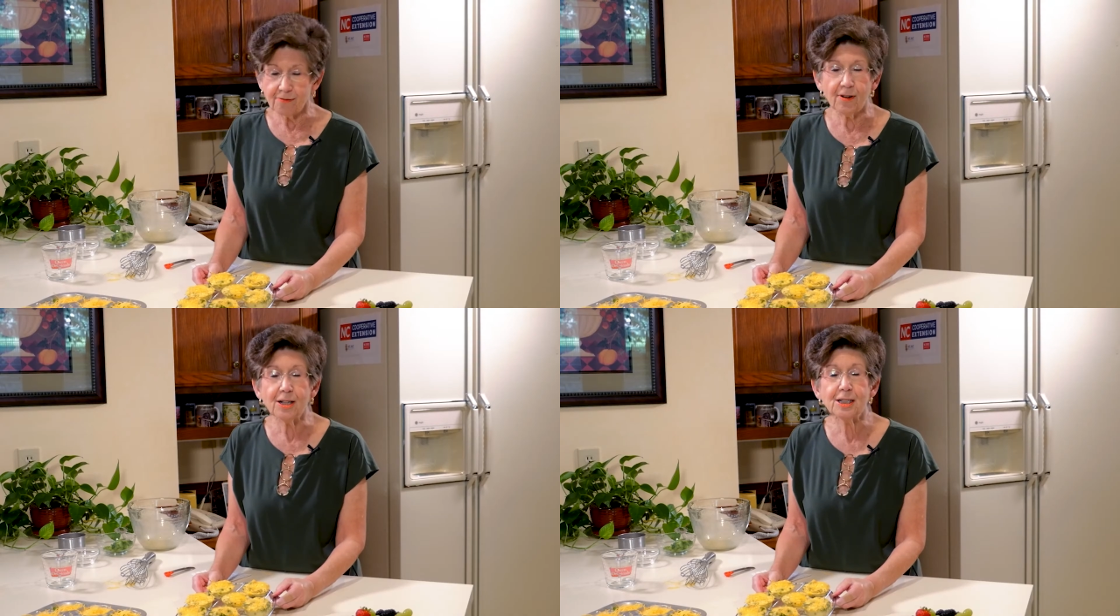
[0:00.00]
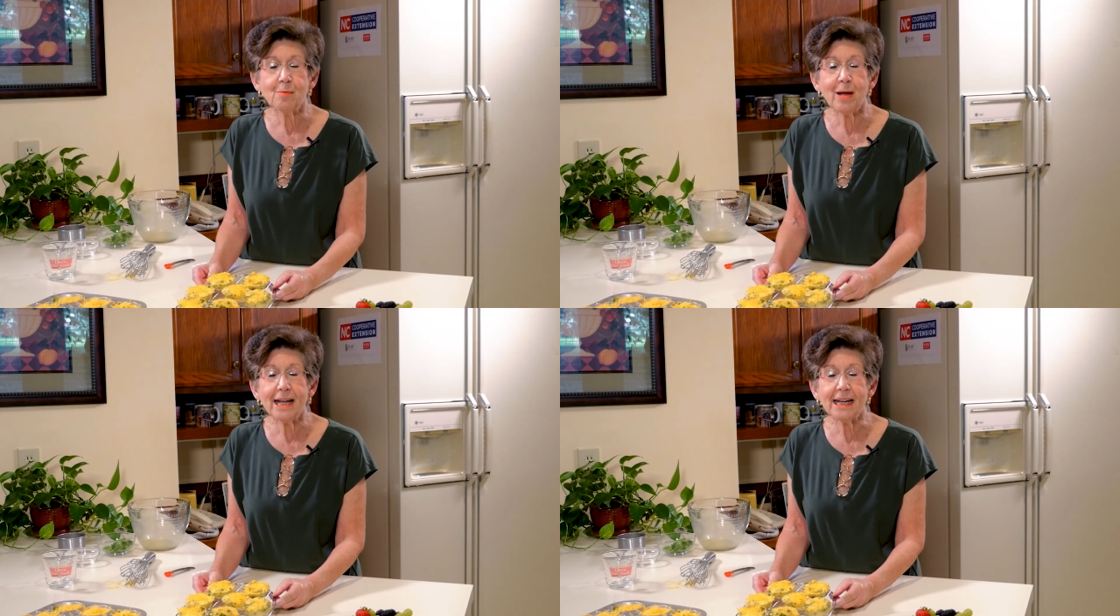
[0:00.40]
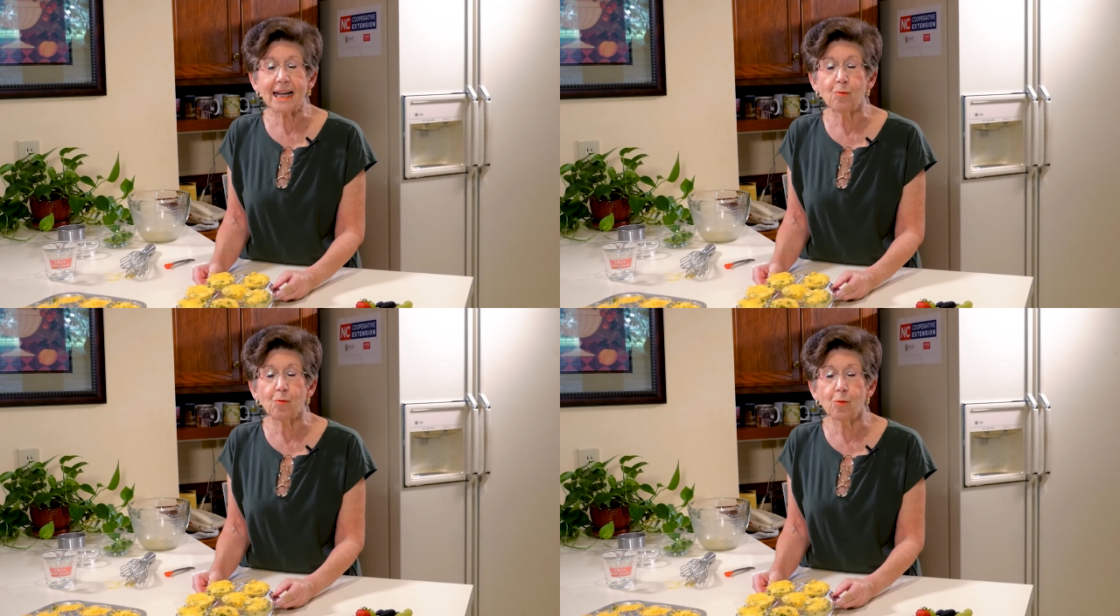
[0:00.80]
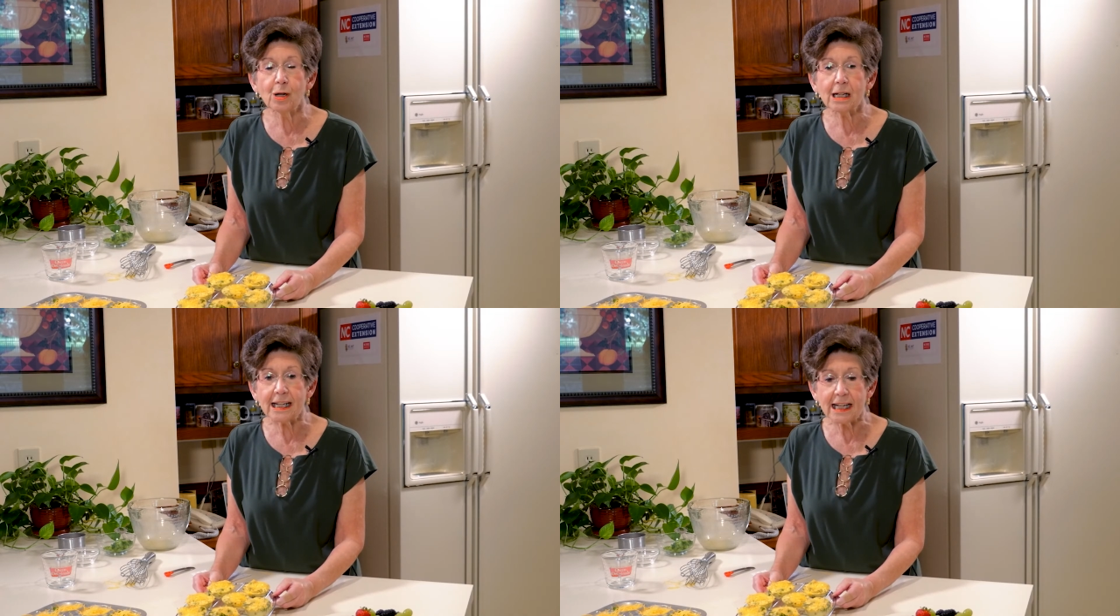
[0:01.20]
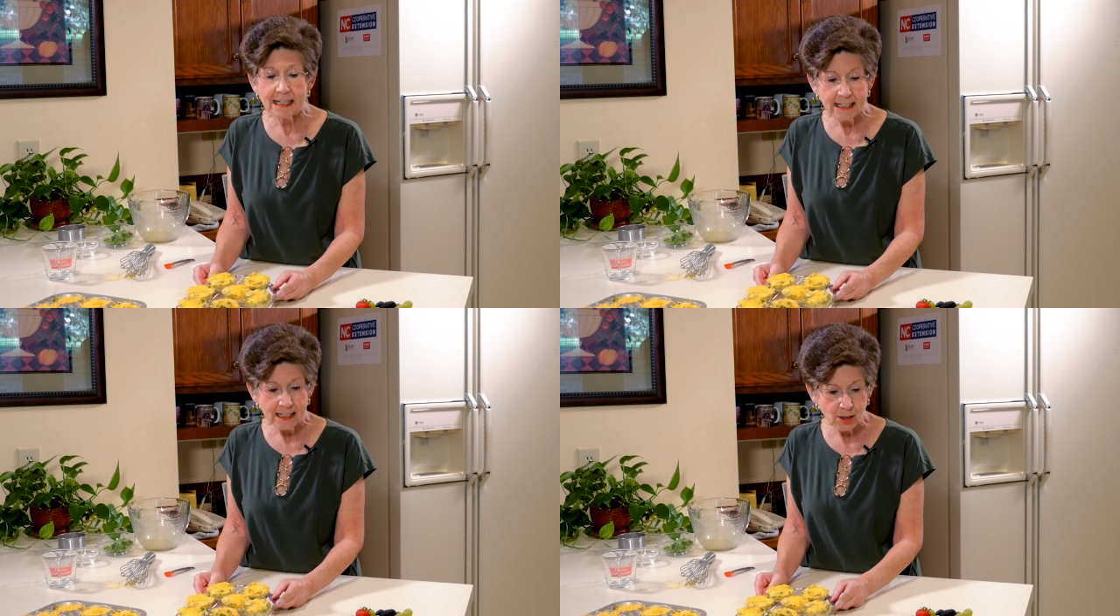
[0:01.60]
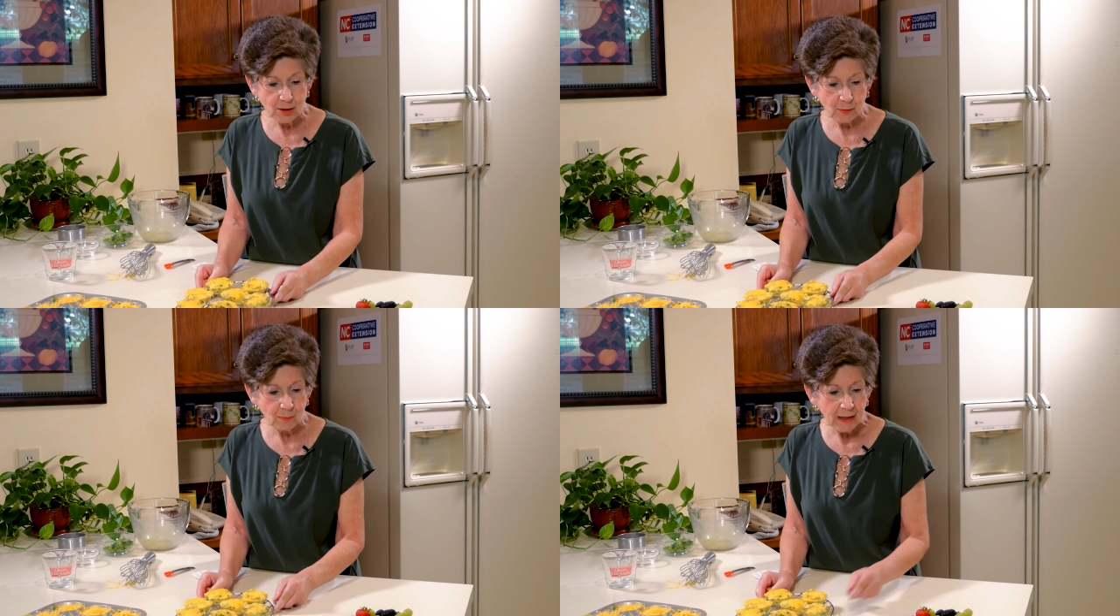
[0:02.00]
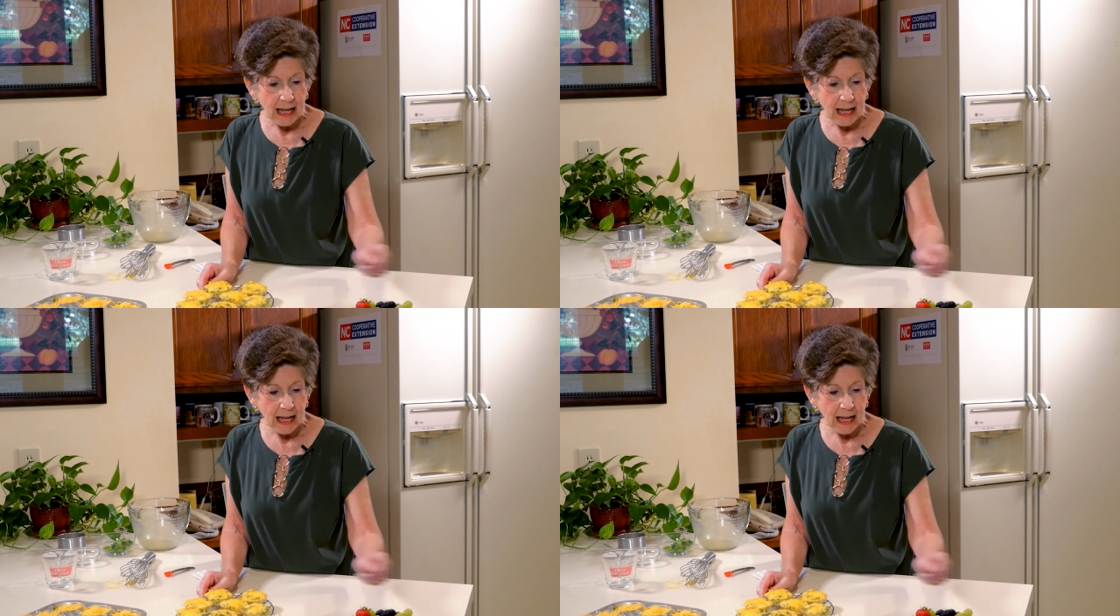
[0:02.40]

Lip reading: fun to make and really easy too.